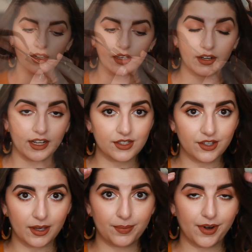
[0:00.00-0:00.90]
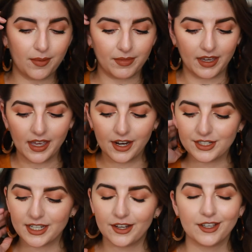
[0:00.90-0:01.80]
Alright, so I brought my hair
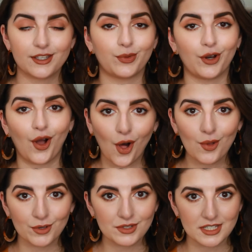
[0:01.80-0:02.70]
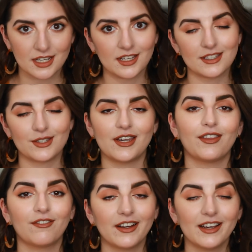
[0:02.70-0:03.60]
down because we're almost done. So now
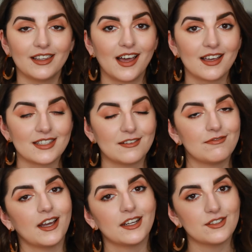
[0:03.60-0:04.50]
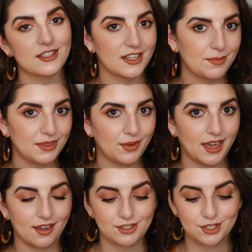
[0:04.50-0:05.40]
the very last and final step that we
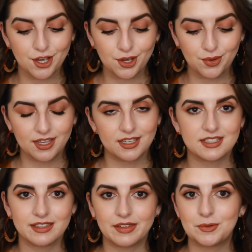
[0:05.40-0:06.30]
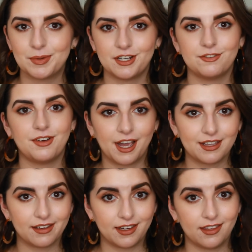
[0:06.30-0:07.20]
have to go is a little bit of
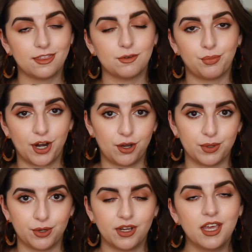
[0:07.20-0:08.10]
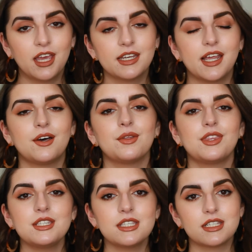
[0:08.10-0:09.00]
highlighting the brow bone. Now
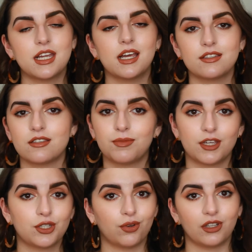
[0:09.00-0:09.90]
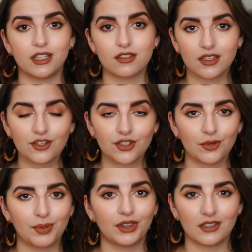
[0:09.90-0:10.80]
this is not something totally
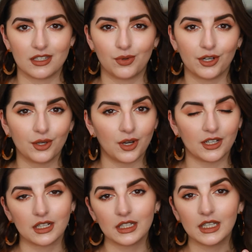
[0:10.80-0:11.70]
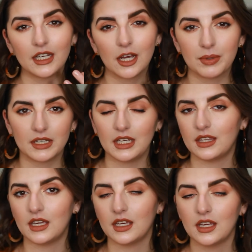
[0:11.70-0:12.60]
essential, but this is where you want to clean up
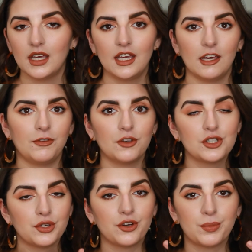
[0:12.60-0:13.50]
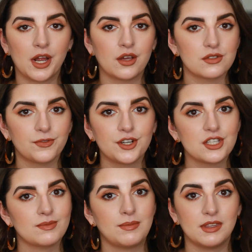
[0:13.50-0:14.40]
anything. If you do your brows
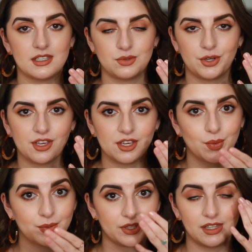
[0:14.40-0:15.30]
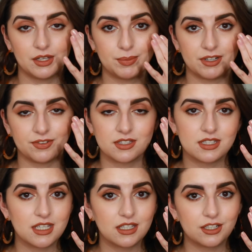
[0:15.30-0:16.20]
first, maybe this is where you can go in with a little bit of
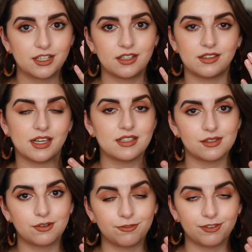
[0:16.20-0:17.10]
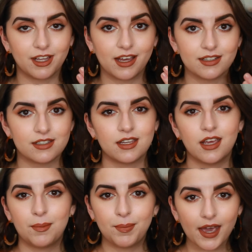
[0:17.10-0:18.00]
concealer and a nice little flat
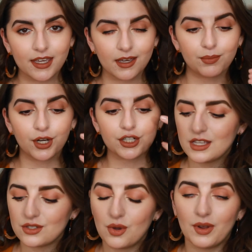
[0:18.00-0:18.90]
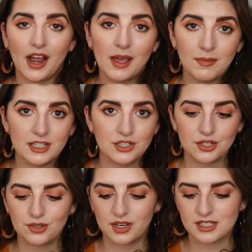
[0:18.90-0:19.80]
packing brush. So what I'm going to
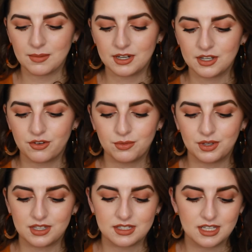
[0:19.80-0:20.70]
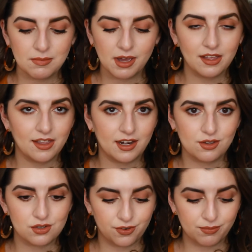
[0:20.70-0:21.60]
do is I'm going to go in with the same highlight I
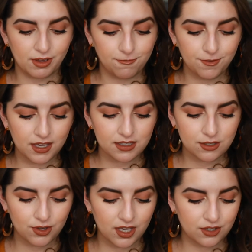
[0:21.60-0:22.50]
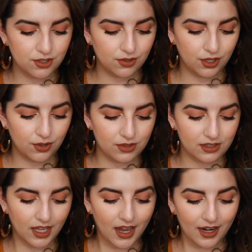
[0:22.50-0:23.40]
used for my face. You can use
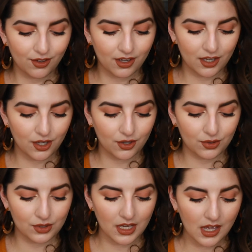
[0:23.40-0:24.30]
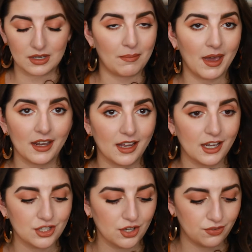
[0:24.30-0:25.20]
that. You can use a matte
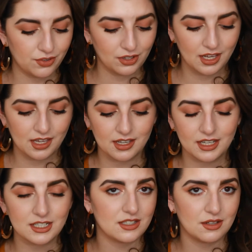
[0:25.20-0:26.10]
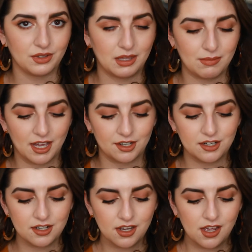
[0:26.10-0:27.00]
eyeshadow if you like. It doesn't really matter.